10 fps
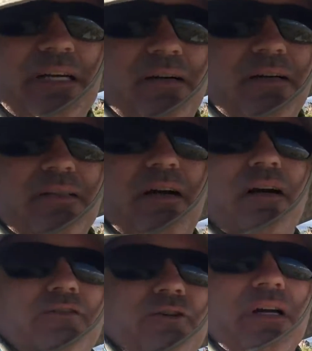because in
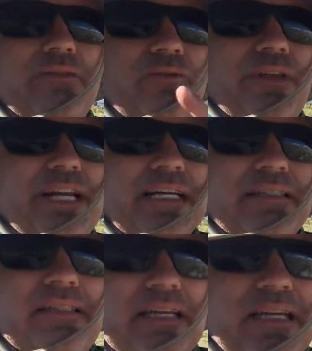contrast to the
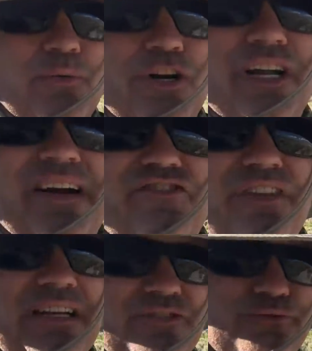Dead Sea, where everything is